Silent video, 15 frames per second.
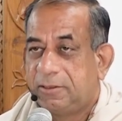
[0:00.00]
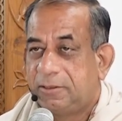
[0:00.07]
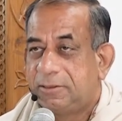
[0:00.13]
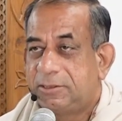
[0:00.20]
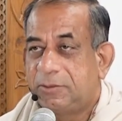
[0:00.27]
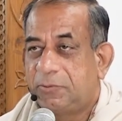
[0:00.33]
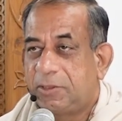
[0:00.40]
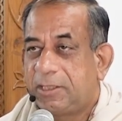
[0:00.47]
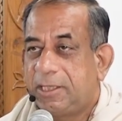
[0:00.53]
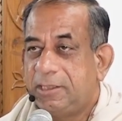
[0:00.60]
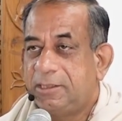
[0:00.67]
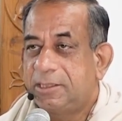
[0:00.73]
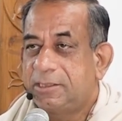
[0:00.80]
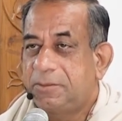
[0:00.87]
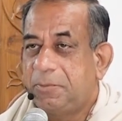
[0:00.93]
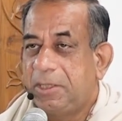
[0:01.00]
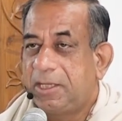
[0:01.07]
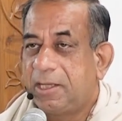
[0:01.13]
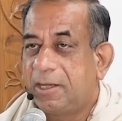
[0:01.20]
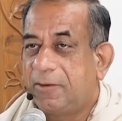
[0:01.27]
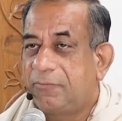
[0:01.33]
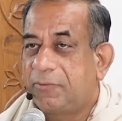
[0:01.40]
So one can just make
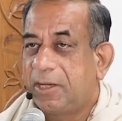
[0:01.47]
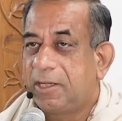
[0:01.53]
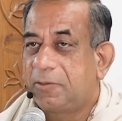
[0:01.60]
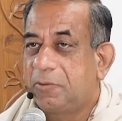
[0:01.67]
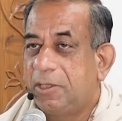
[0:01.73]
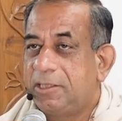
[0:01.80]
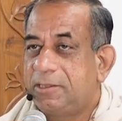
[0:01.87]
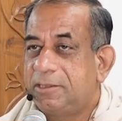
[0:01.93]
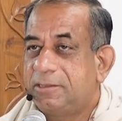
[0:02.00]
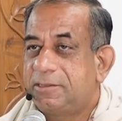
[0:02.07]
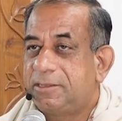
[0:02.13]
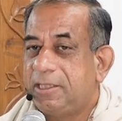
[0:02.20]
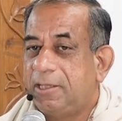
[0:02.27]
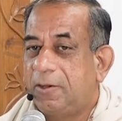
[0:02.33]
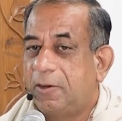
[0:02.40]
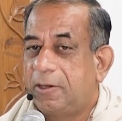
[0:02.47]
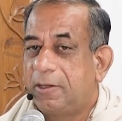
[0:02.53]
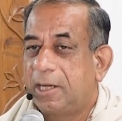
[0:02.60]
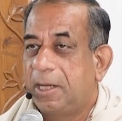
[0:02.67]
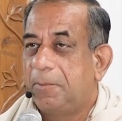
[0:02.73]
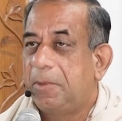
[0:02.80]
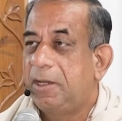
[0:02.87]
a rough calculation. See, Lord
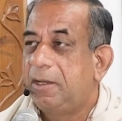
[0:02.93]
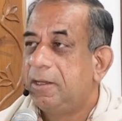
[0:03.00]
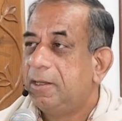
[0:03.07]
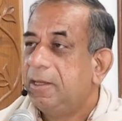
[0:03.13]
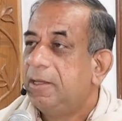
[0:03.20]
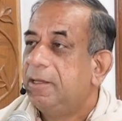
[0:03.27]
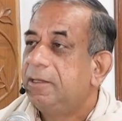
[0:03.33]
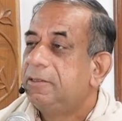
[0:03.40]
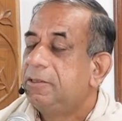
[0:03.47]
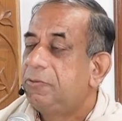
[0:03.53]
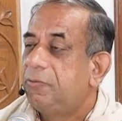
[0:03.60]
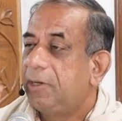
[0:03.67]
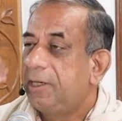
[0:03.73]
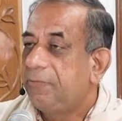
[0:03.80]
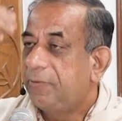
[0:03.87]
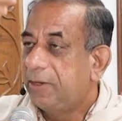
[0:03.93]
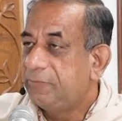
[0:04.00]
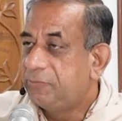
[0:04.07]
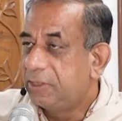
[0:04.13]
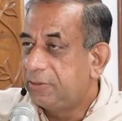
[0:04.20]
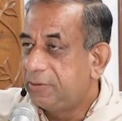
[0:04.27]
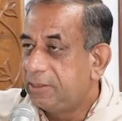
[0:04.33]
Rama, 25
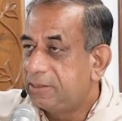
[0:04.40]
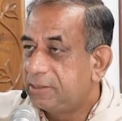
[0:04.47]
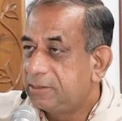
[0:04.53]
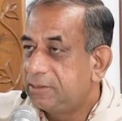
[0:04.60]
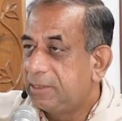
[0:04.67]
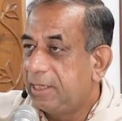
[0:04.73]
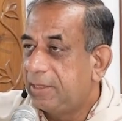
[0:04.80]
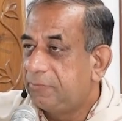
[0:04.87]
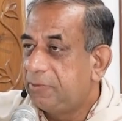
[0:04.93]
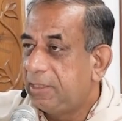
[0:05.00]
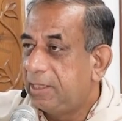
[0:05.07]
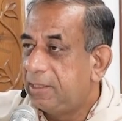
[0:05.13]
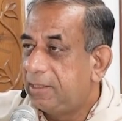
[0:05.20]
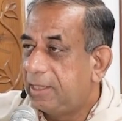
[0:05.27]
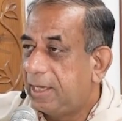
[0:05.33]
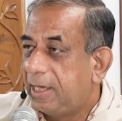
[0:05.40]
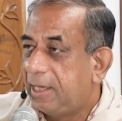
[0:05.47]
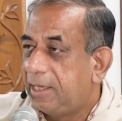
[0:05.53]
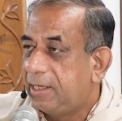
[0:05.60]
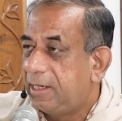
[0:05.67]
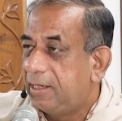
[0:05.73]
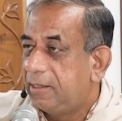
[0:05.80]
generations, they have the
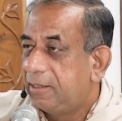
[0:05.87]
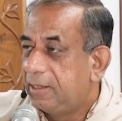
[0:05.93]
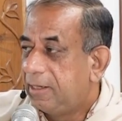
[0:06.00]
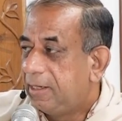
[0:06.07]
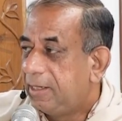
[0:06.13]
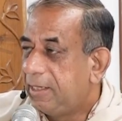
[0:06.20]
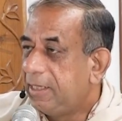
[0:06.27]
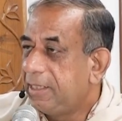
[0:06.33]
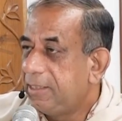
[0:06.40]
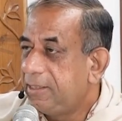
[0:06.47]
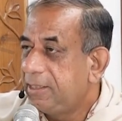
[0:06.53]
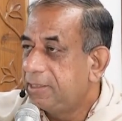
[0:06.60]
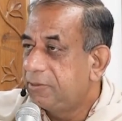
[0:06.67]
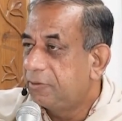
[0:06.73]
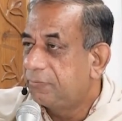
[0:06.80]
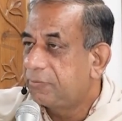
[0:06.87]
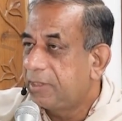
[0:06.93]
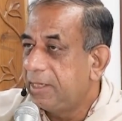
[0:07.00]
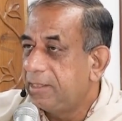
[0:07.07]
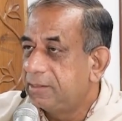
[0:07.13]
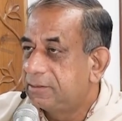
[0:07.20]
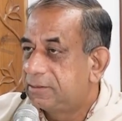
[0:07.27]
entire lineage of
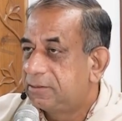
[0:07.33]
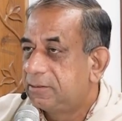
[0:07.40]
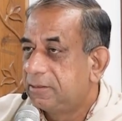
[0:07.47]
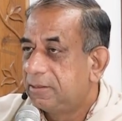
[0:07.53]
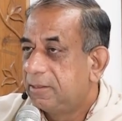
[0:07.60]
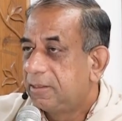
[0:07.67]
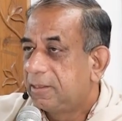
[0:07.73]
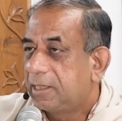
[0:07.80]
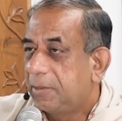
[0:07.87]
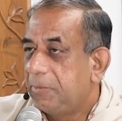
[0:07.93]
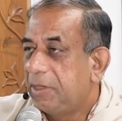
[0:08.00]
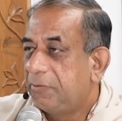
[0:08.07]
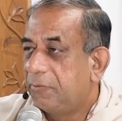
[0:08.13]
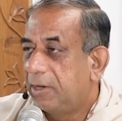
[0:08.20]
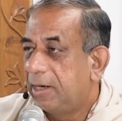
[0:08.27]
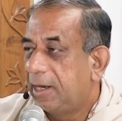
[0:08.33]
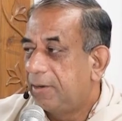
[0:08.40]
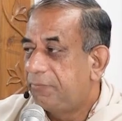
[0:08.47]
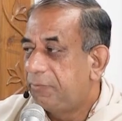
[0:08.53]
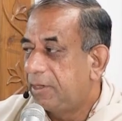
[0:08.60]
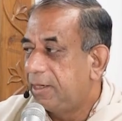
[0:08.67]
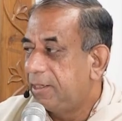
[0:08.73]
kings coming one
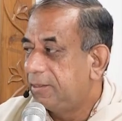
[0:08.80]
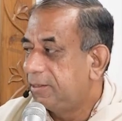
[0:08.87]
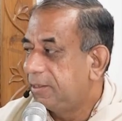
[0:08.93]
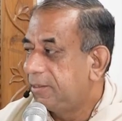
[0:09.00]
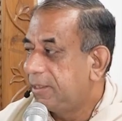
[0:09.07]
after another.